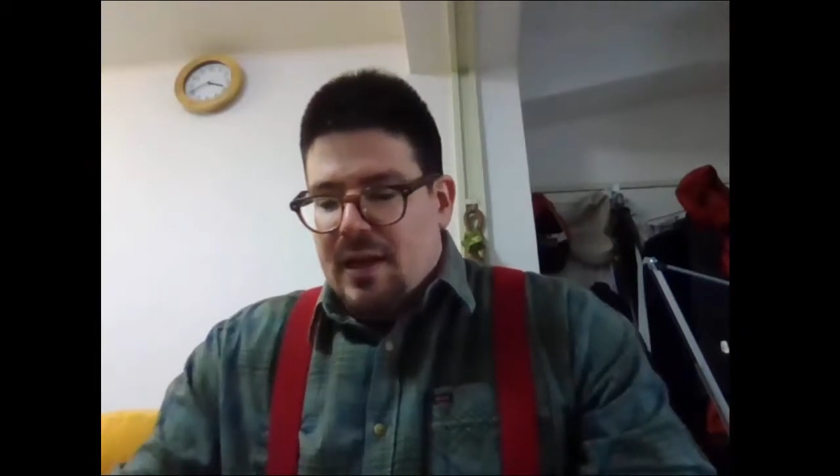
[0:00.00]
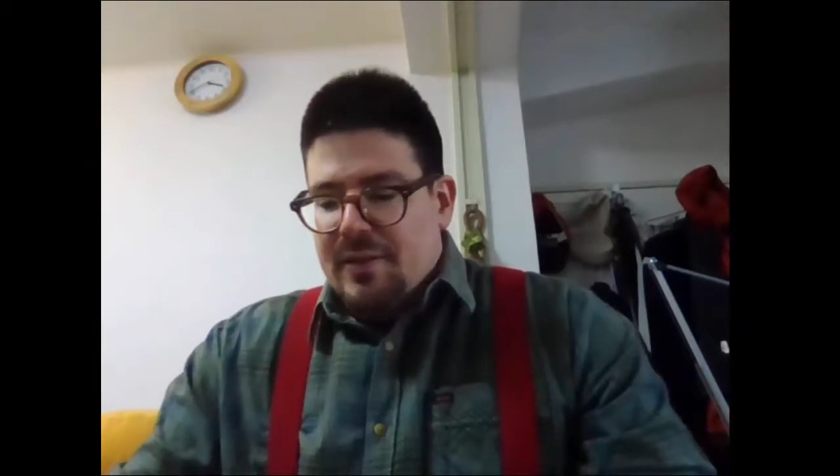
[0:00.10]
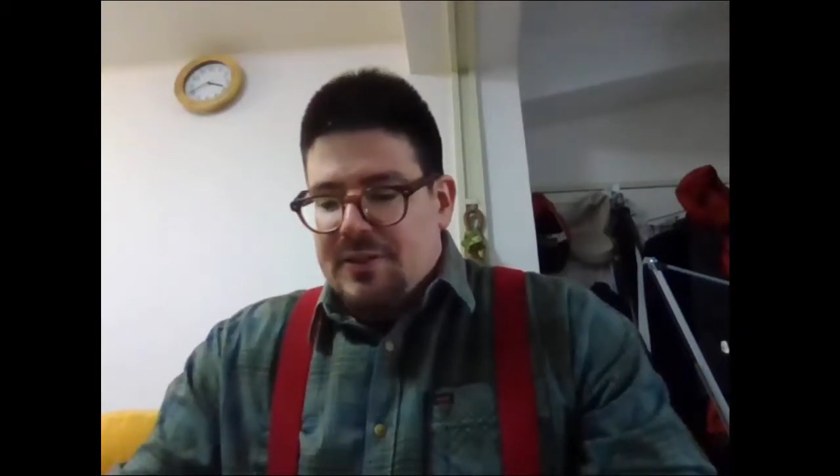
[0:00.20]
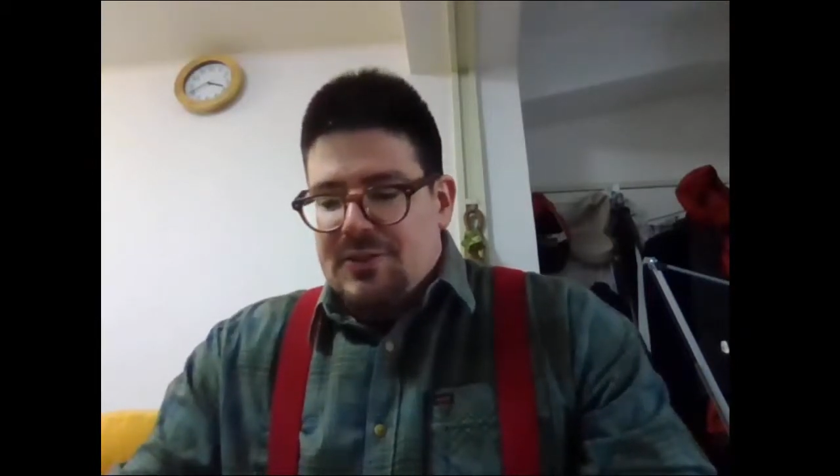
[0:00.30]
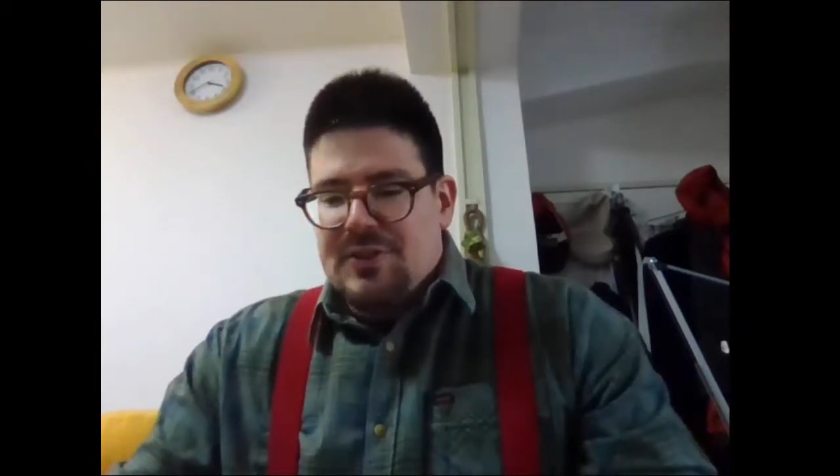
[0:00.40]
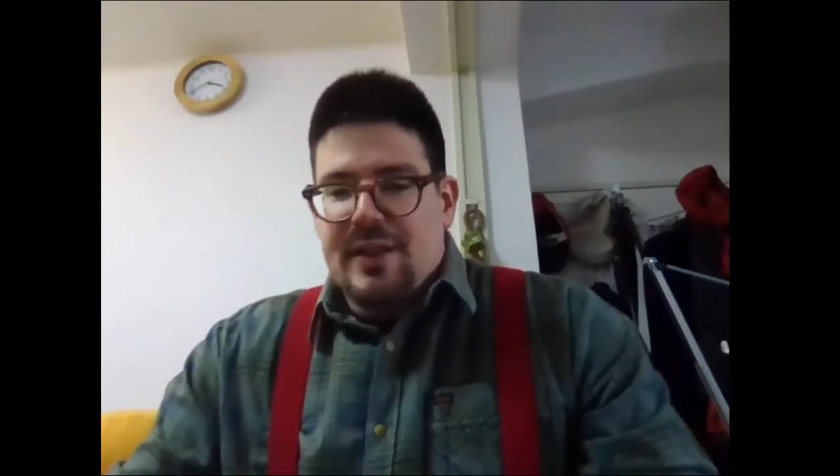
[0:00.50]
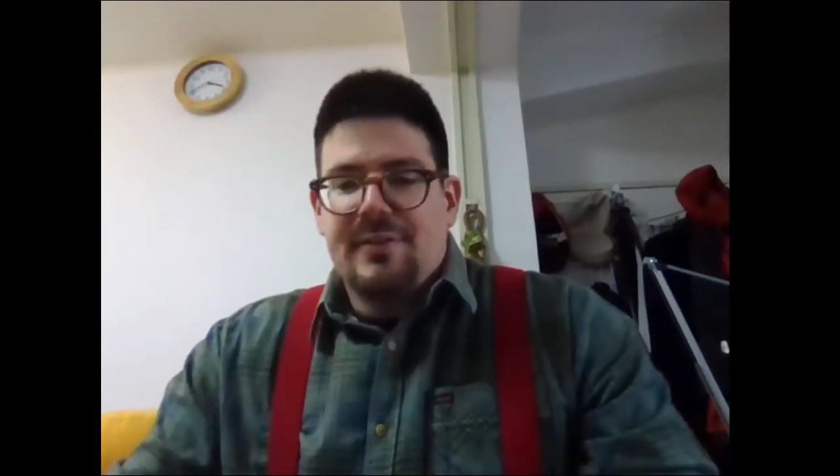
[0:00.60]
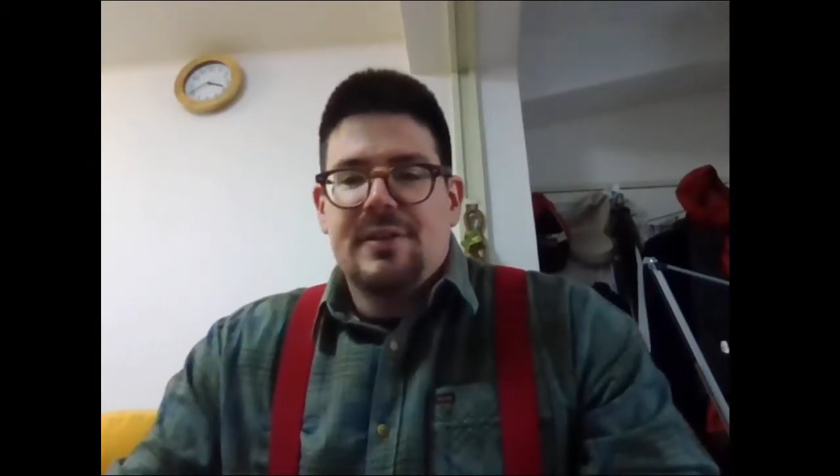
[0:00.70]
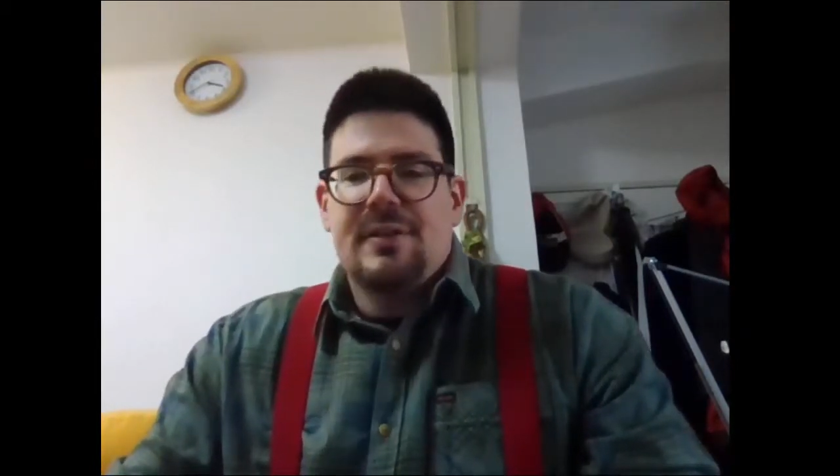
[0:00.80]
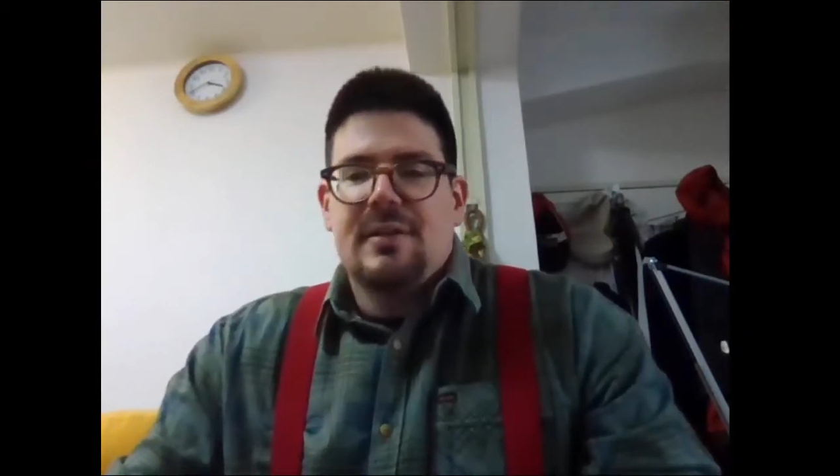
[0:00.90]
This is
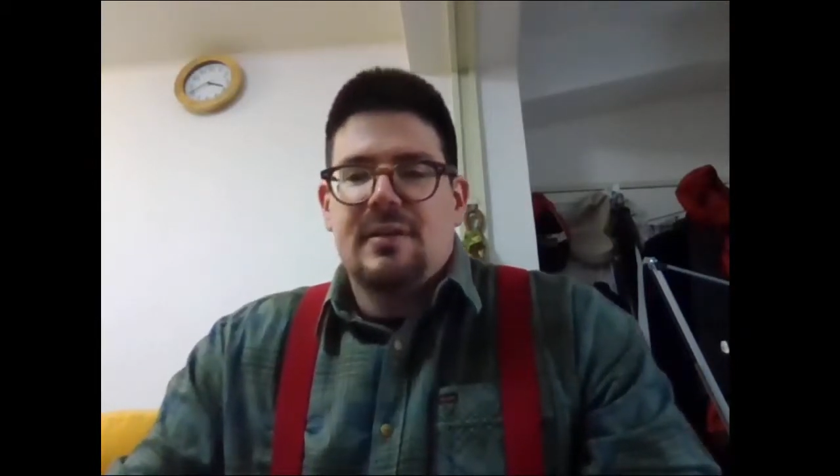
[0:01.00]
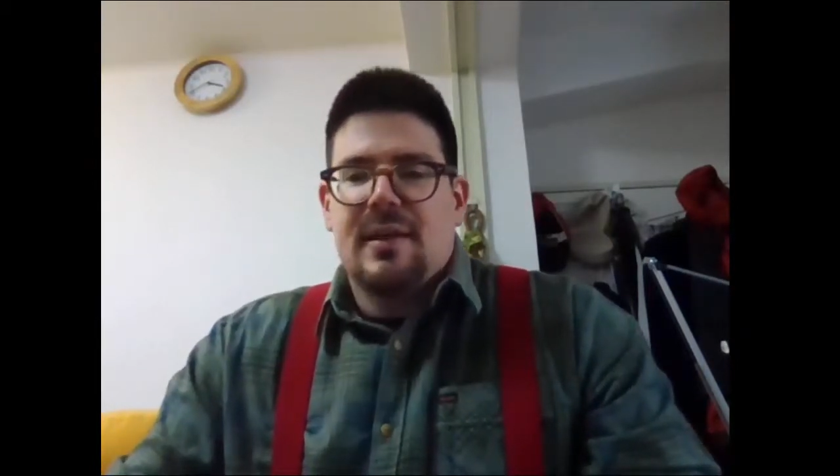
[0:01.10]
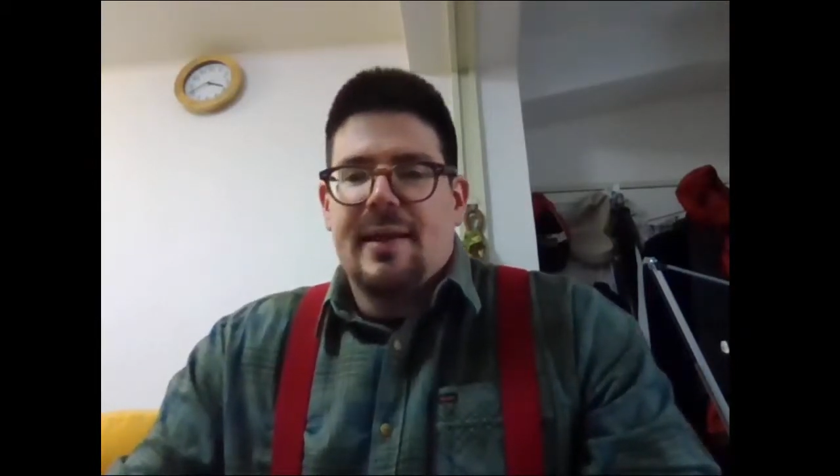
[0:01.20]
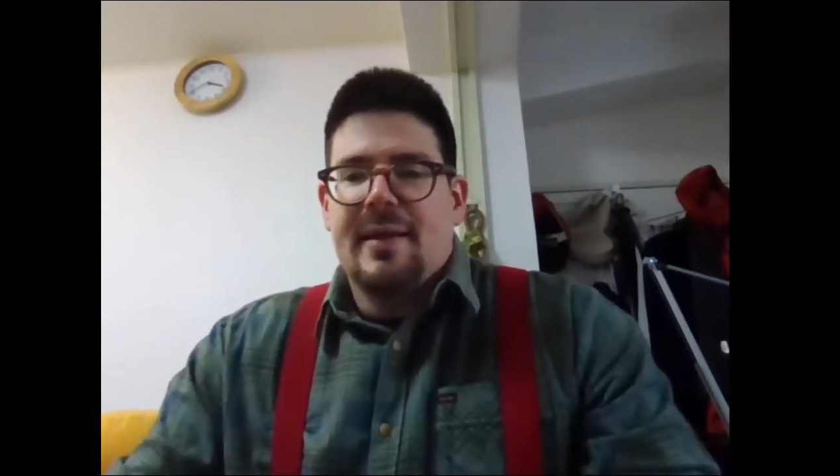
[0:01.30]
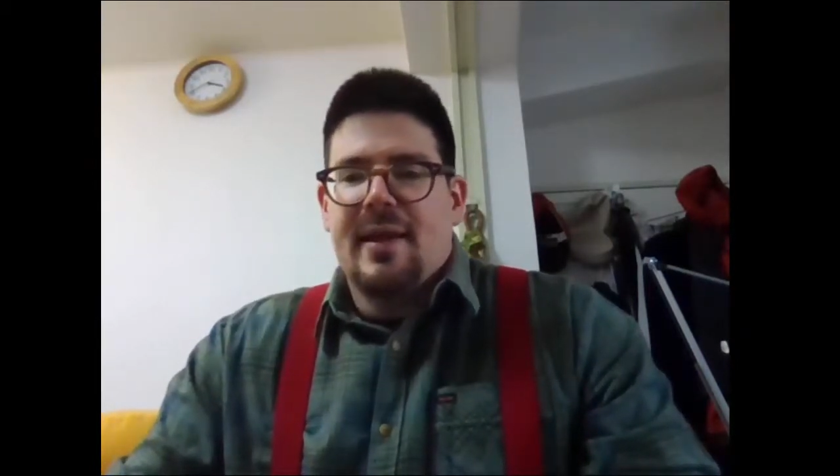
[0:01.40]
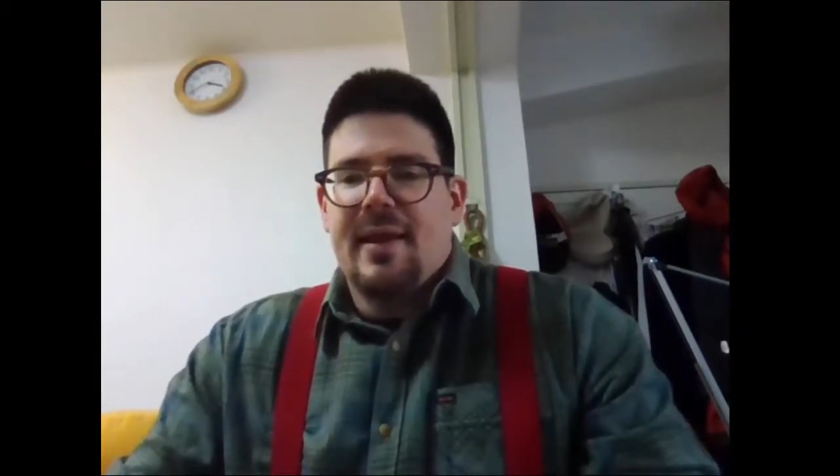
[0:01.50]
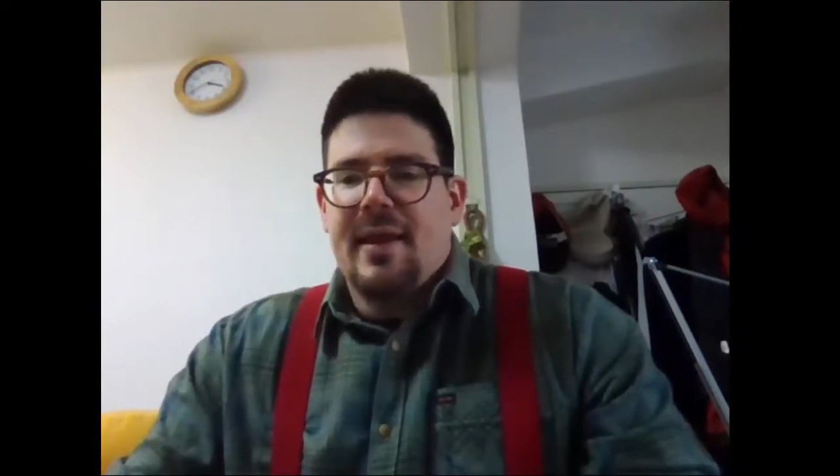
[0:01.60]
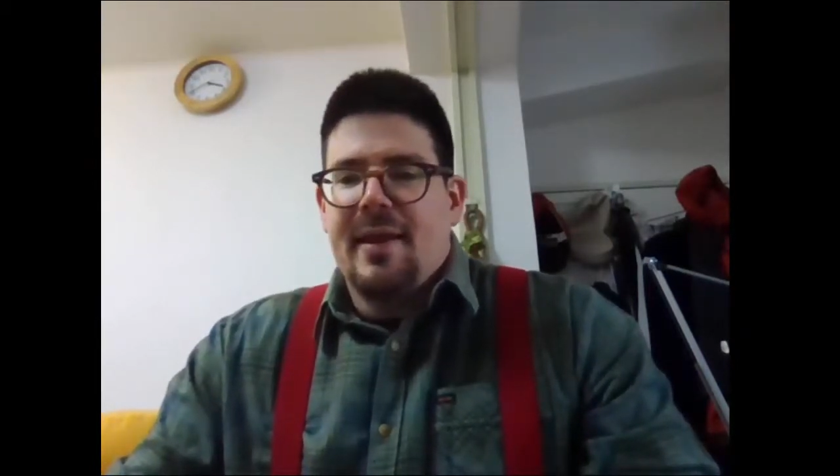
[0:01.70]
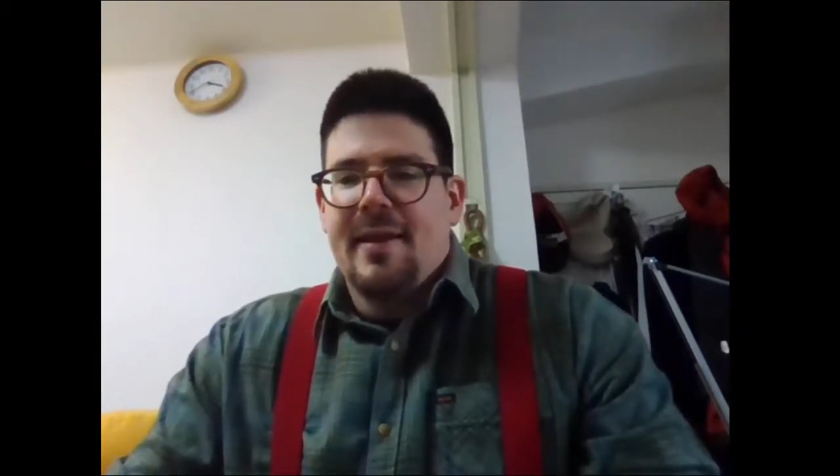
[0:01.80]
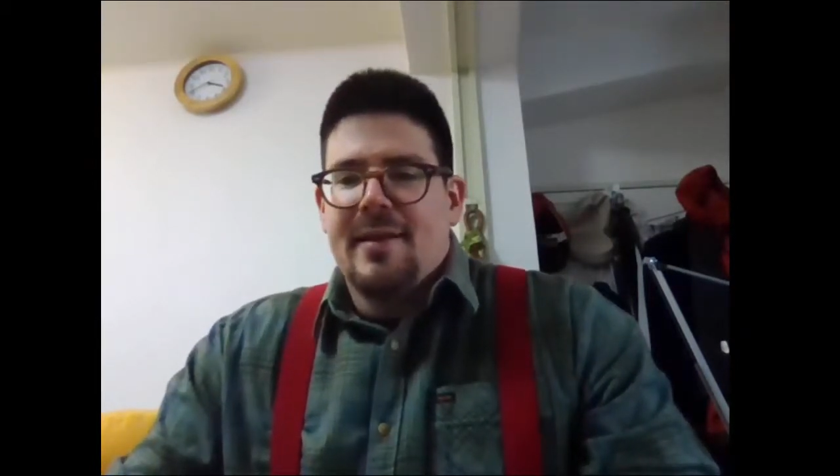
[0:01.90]
David, aka